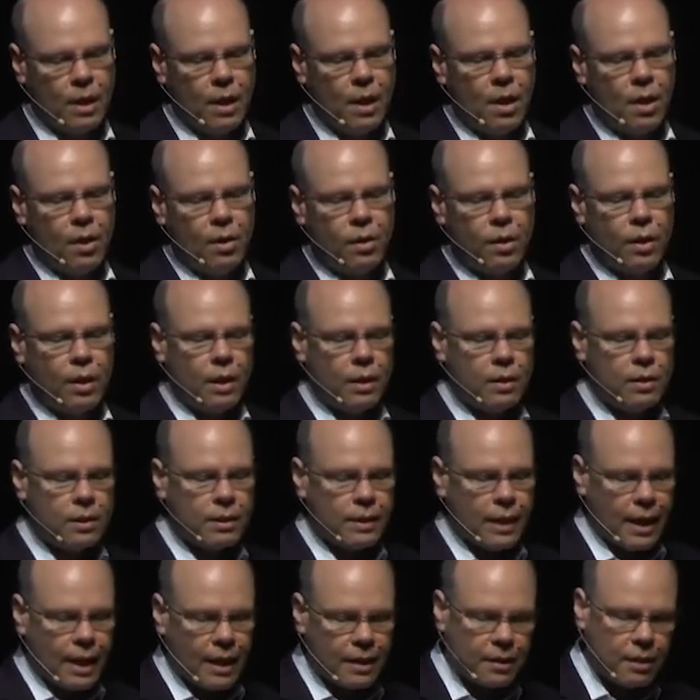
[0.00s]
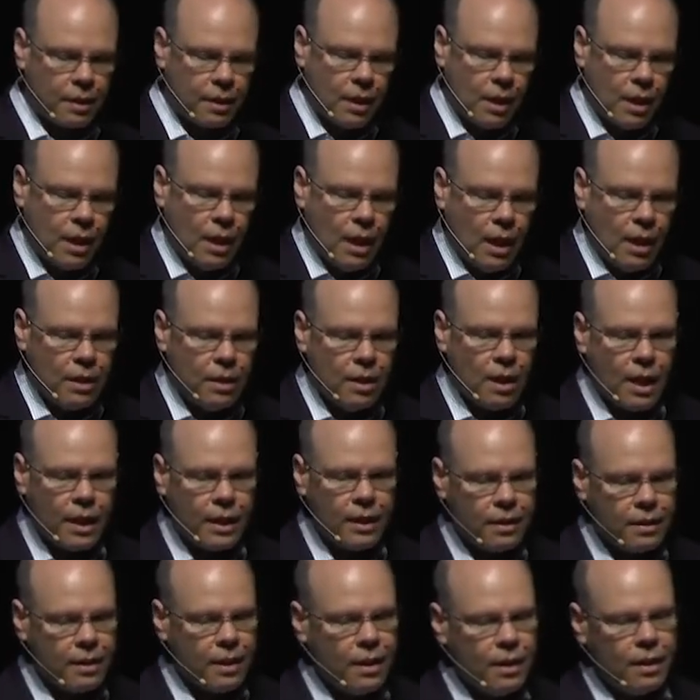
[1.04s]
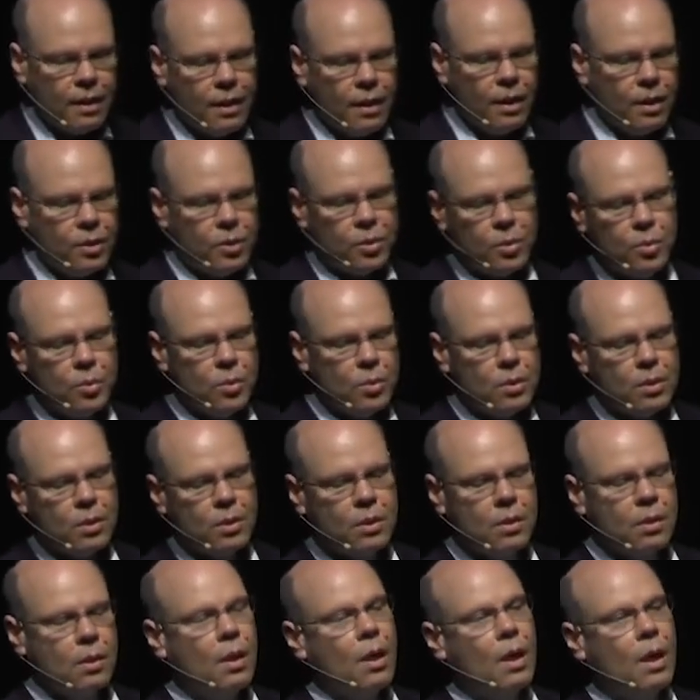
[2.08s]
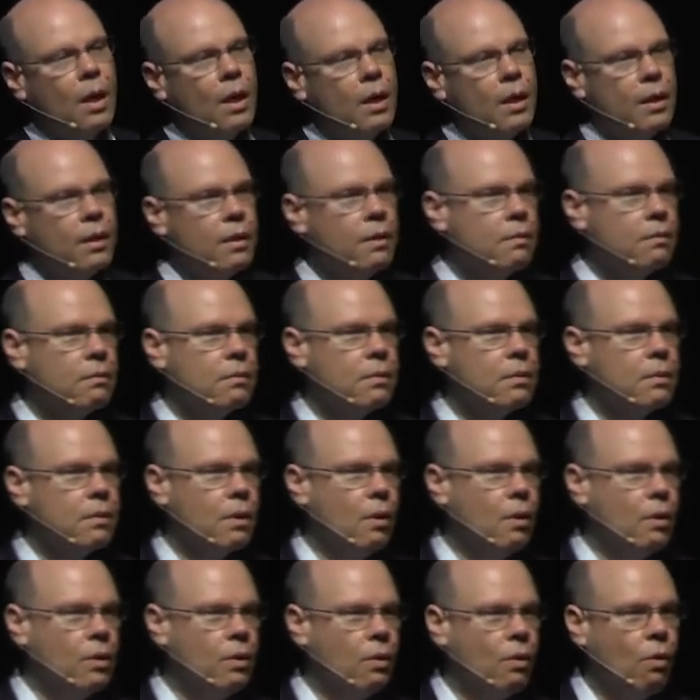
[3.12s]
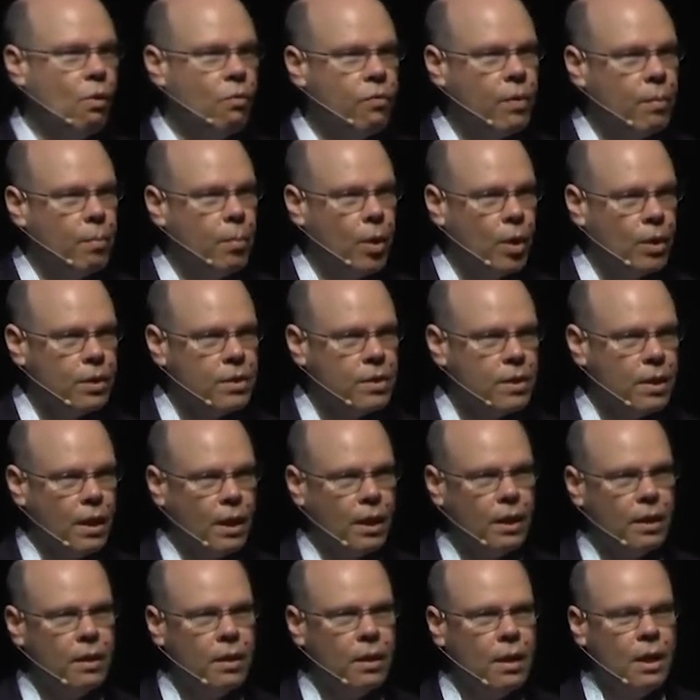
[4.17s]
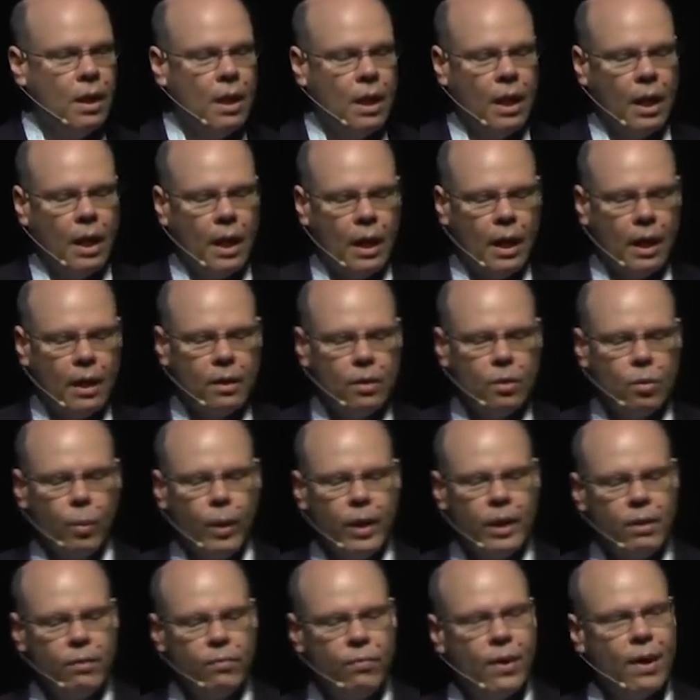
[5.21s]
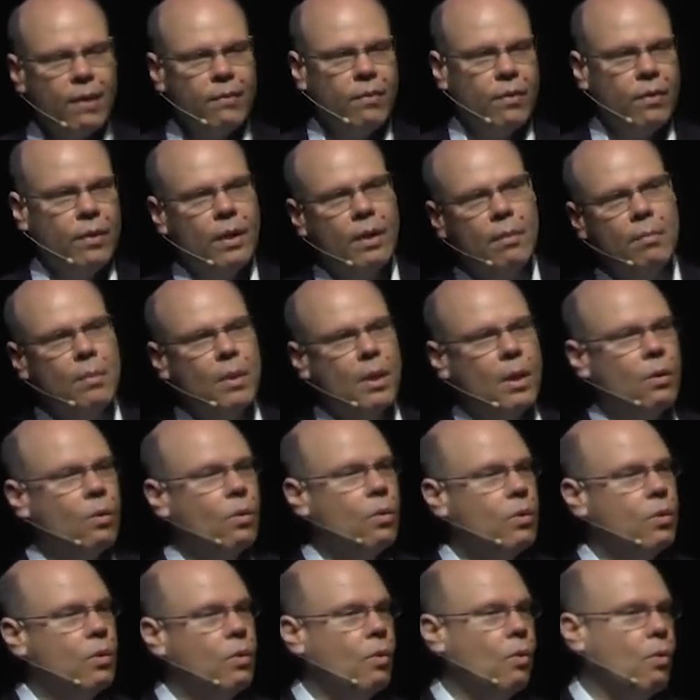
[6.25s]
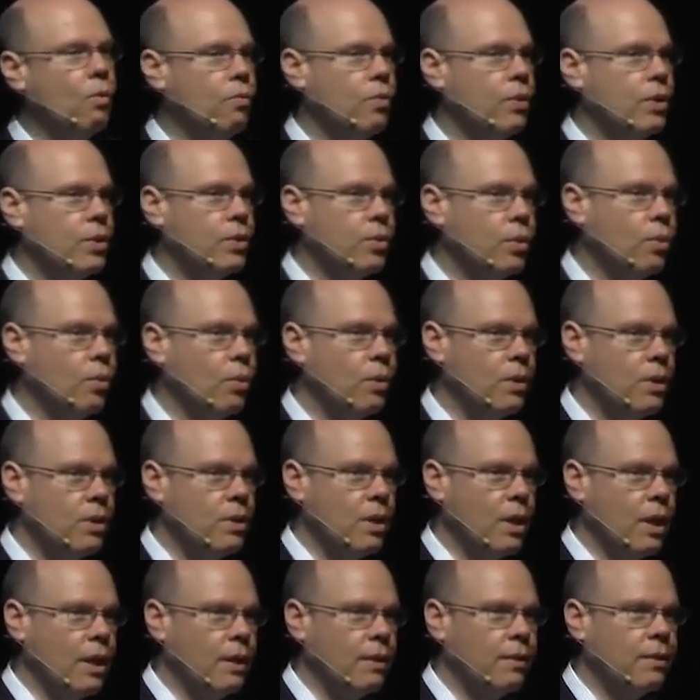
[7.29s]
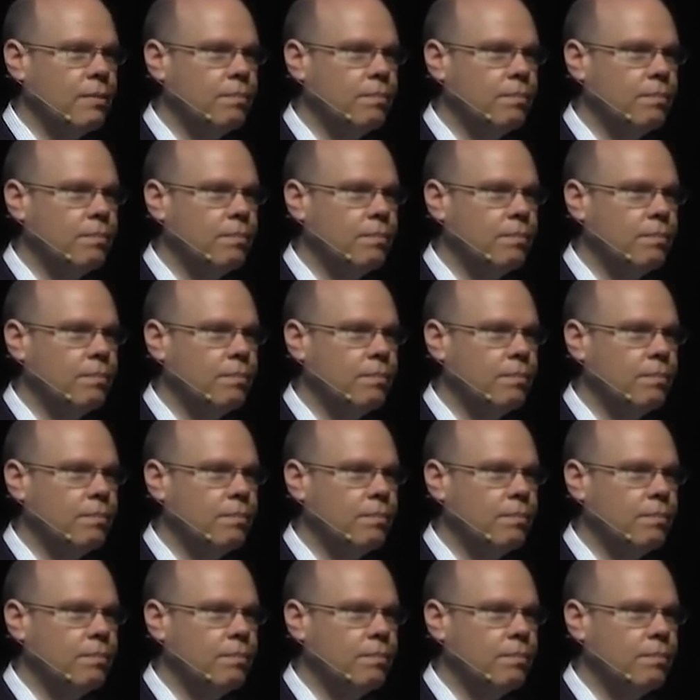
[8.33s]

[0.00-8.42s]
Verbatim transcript: Third stat, 19 issues are on the overbought side, and 25 of them are on the oversold side.